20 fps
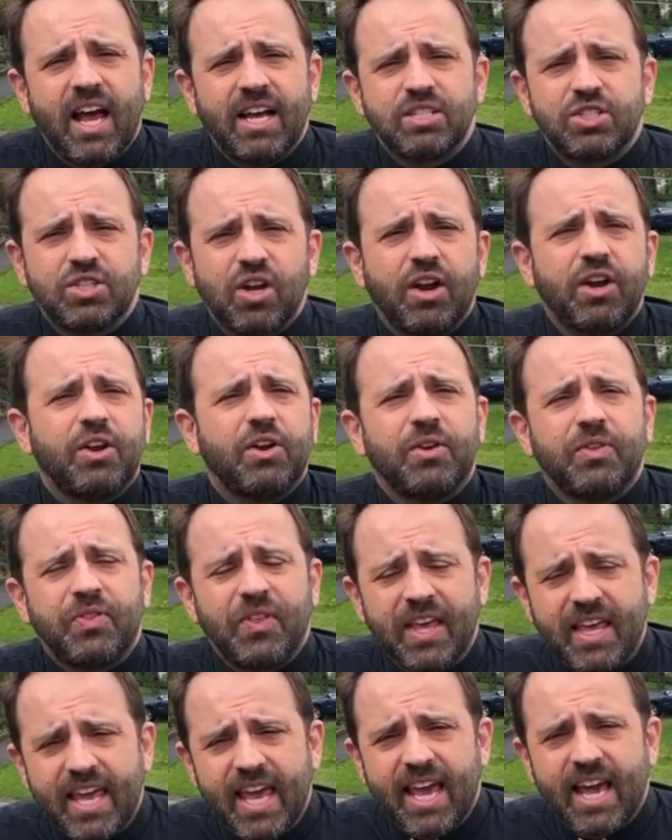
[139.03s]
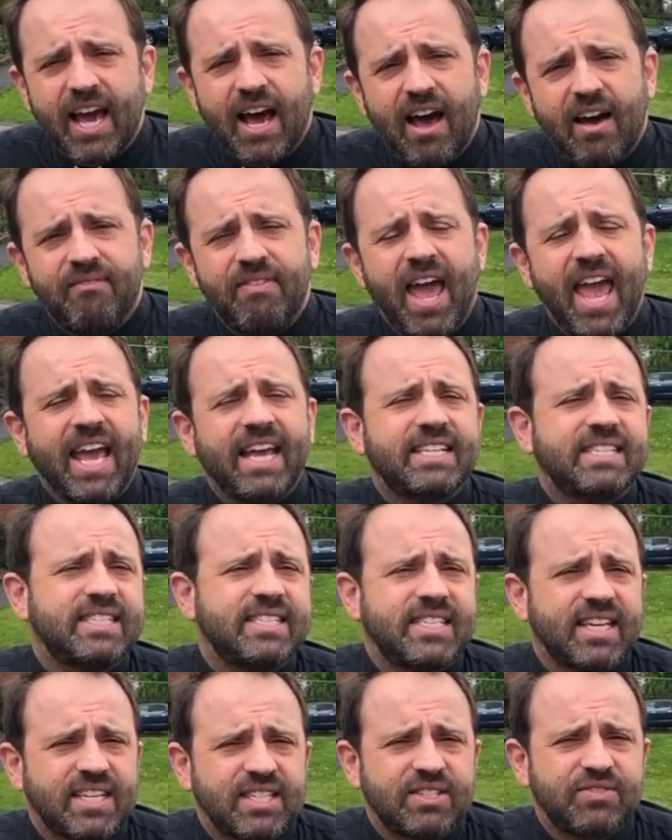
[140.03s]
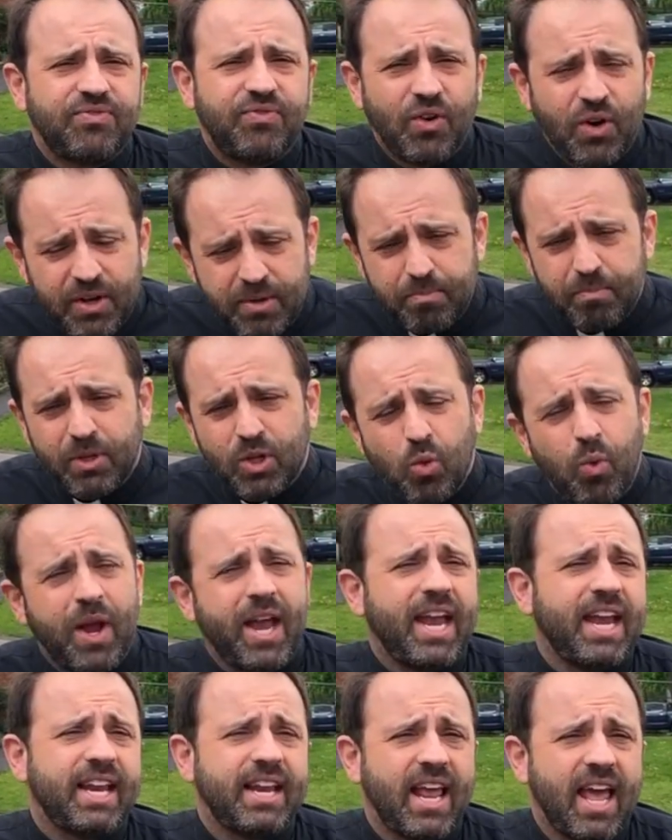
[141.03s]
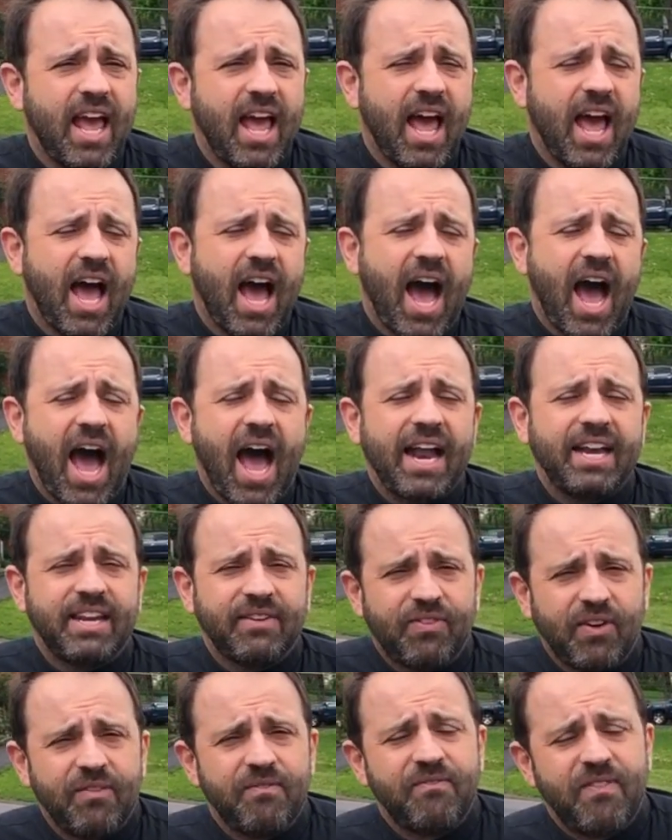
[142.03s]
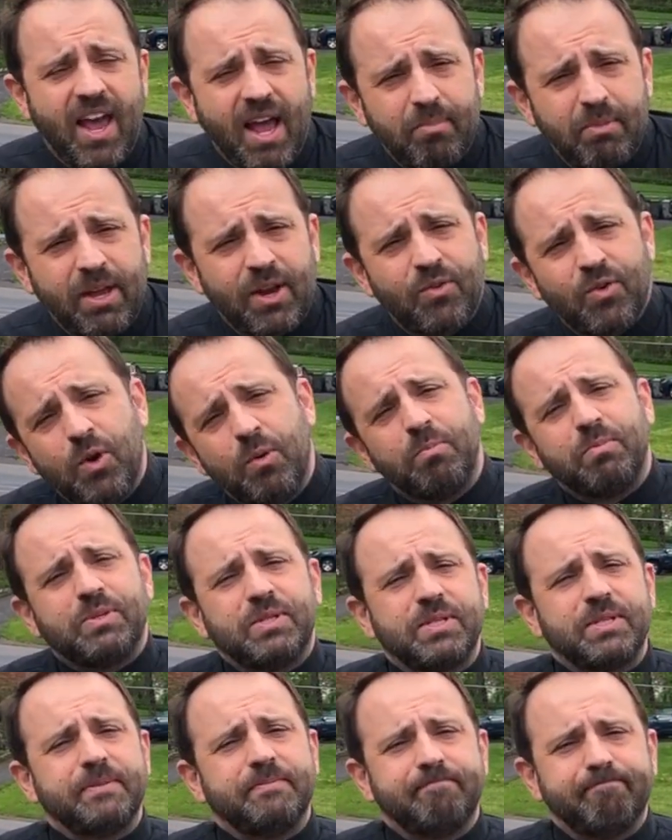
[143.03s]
start your thinking of a 6 foot between different family groups.